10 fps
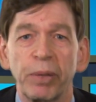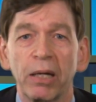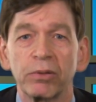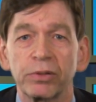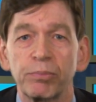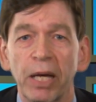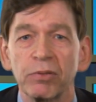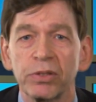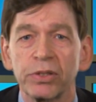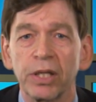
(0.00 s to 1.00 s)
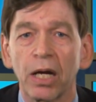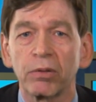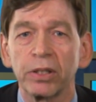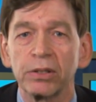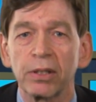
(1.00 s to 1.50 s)
spouses'
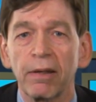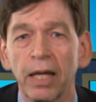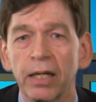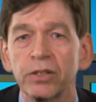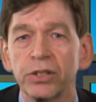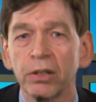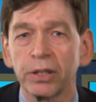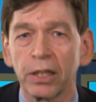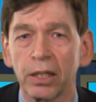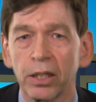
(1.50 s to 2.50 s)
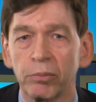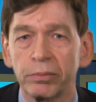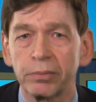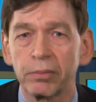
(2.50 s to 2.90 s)
salaries, and consulting income.